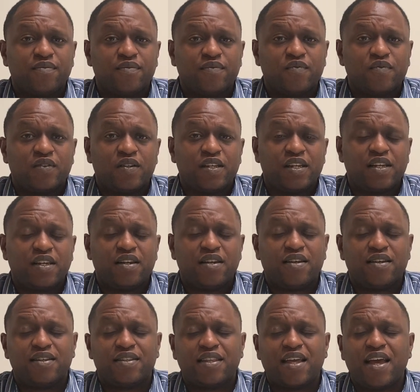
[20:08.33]
That
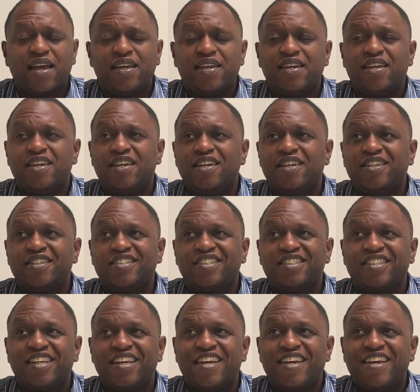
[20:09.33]
is
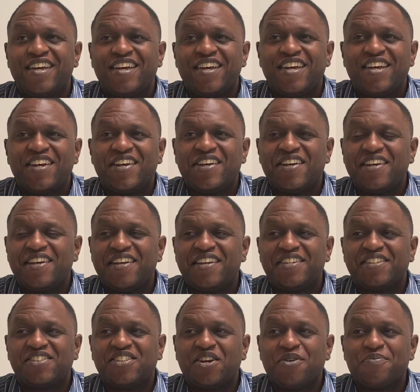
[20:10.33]
something
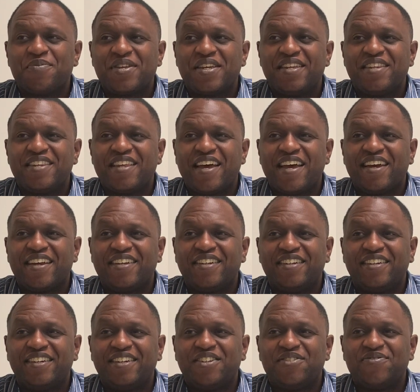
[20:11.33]
that actually
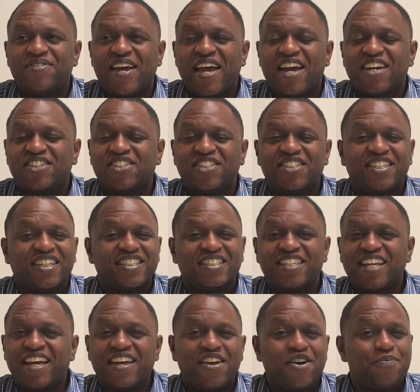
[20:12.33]
does not help your credit
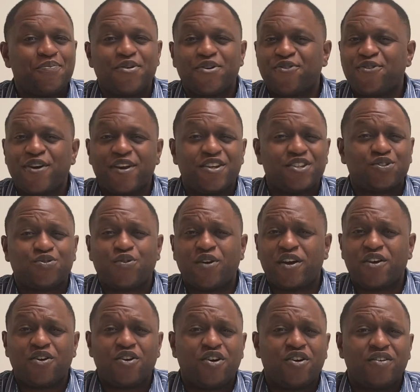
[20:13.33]
score at all. Actually,
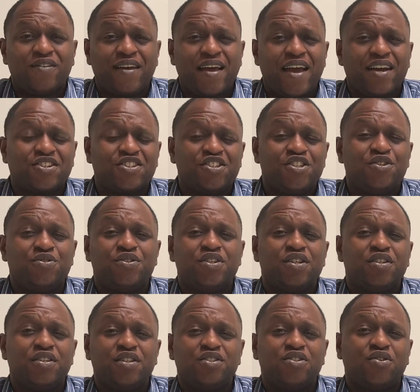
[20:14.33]
utilities only hurt
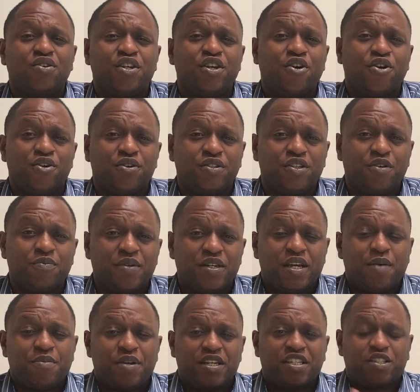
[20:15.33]
them, and I'm going to explain
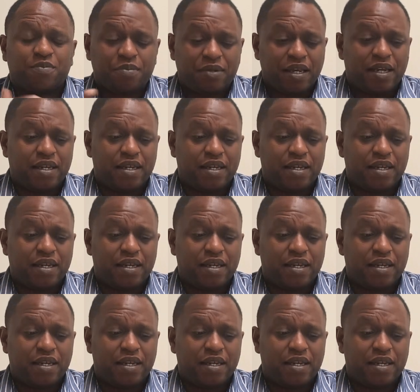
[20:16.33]
that. So